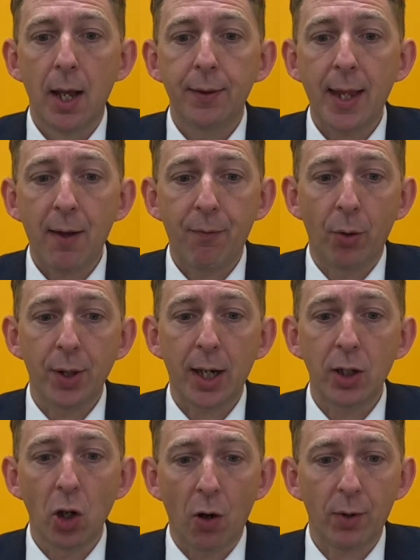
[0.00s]
Therefore, they're
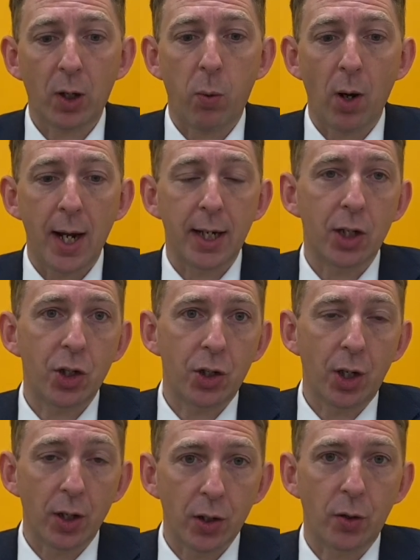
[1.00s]
not required
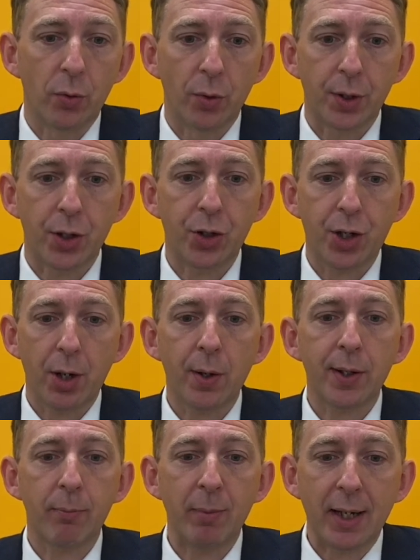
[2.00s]
in schools as
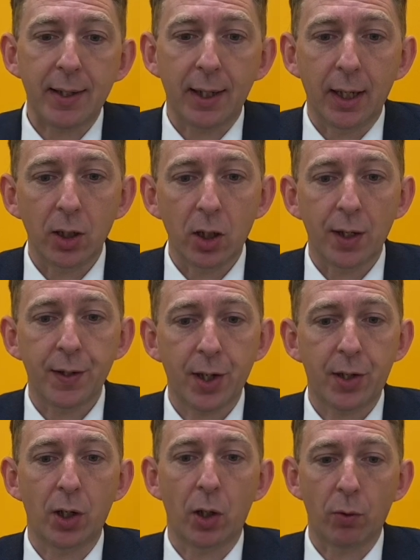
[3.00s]
students are mixing in
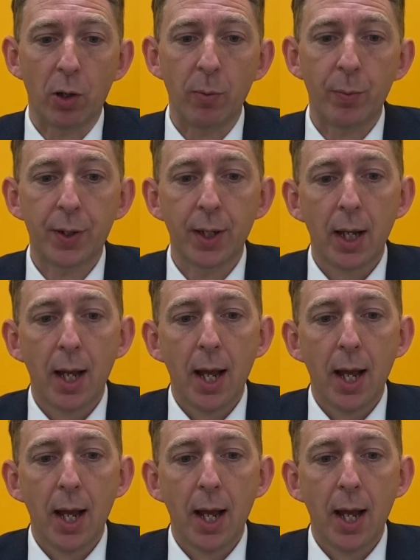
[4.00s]
consistent groups,